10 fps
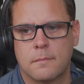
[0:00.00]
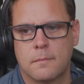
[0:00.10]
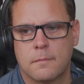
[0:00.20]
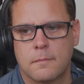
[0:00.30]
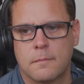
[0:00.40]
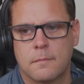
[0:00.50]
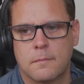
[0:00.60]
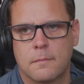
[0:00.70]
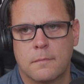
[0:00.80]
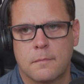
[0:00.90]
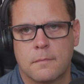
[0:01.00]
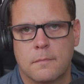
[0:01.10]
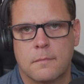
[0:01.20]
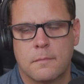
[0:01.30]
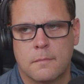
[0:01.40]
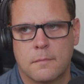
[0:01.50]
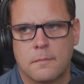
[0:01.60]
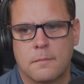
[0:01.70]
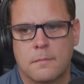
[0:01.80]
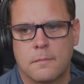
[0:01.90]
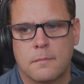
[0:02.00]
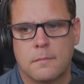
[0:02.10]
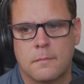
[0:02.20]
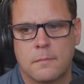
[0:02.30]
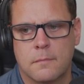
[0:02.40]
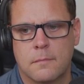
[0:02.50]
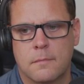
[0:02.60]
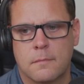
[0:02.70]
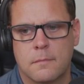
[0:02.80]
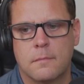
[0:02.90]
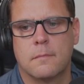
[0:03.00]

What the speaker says: No words are spoken by the person on screen.